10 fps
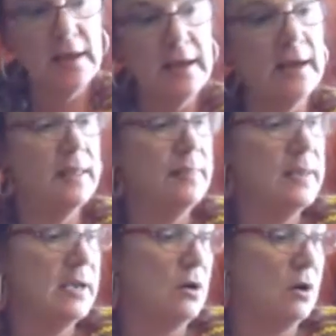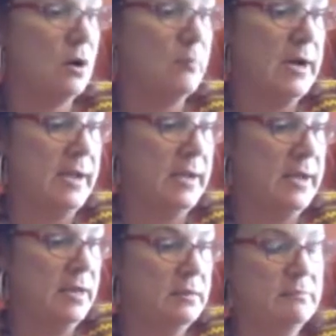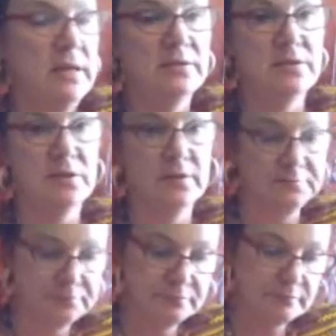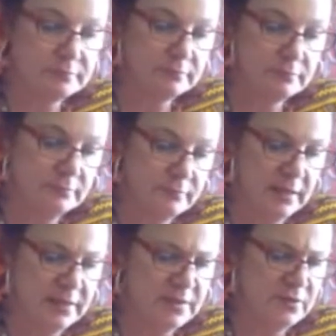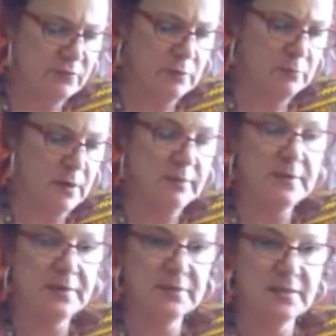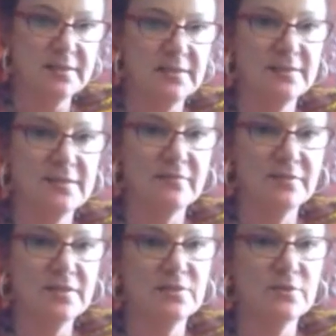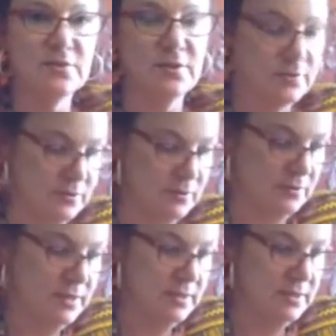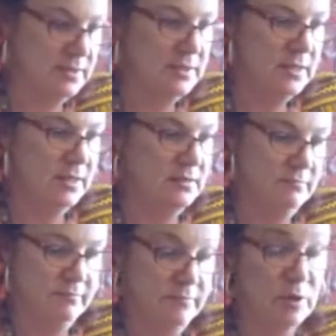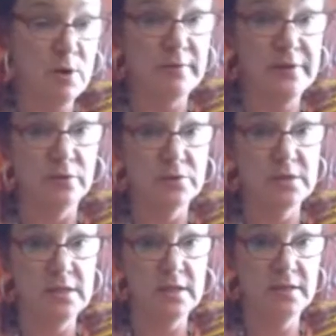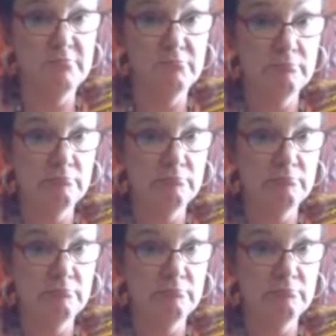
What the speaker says: and they are by Anne Manser. And these are from probably about the 1970s or so. So they're probably older than I am.